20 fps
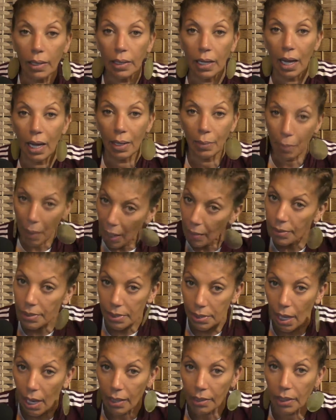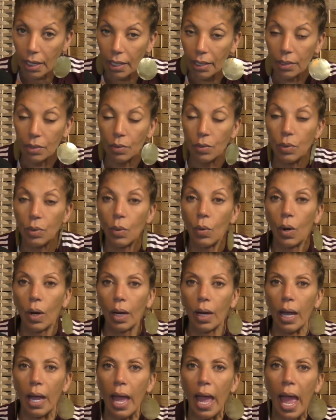Mount Sinai in New
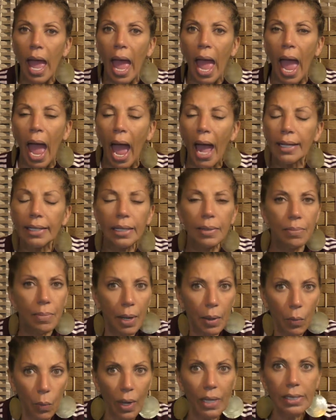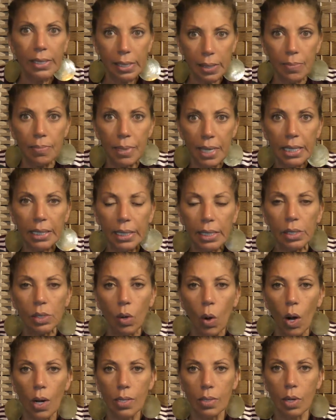York. And he went to meet this
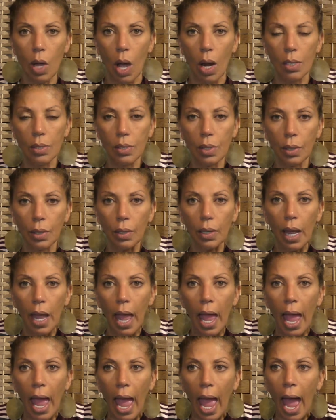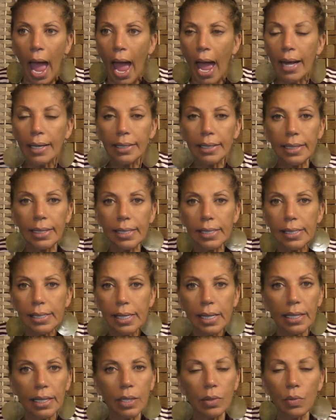heart doctor, and he
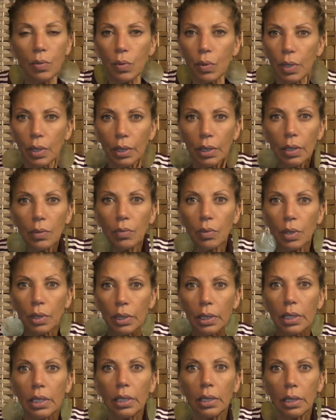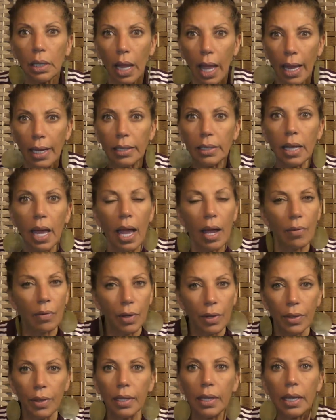said he really, really liked
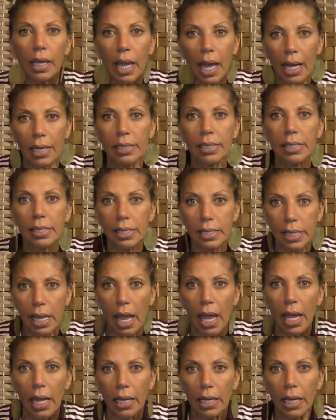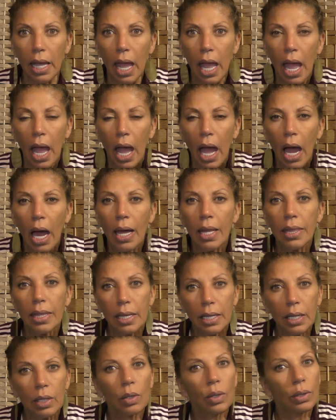everything he had to say. And then
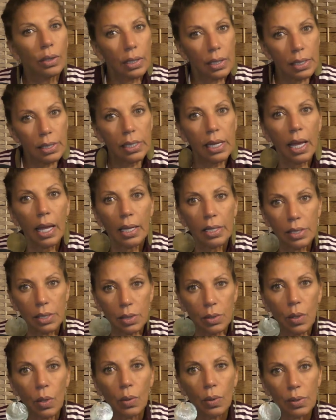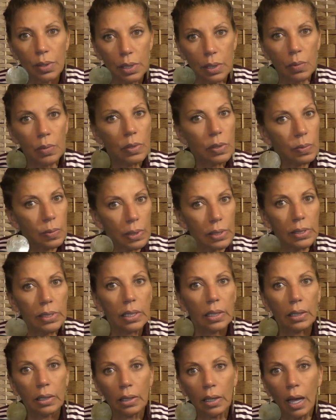he looked at his hands and noticed he was
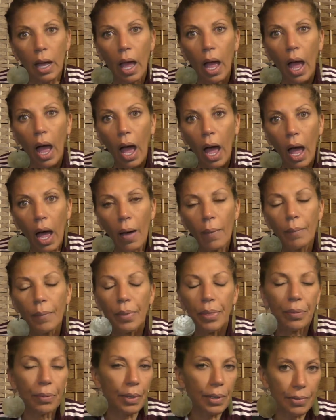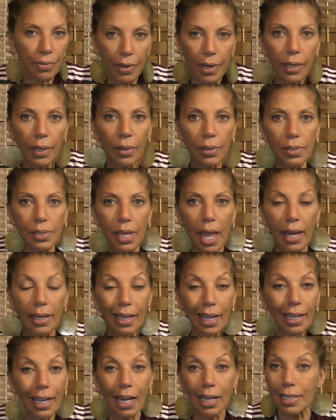missing 3 fingers. And
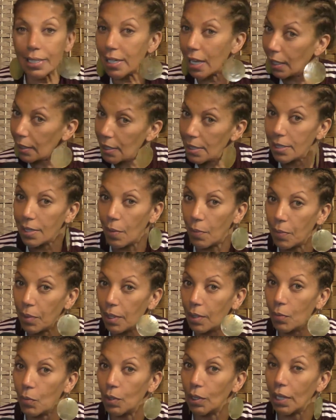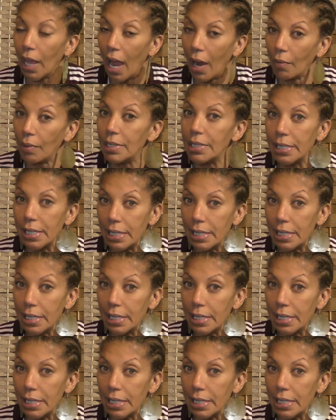I got to tell you something. When Larry did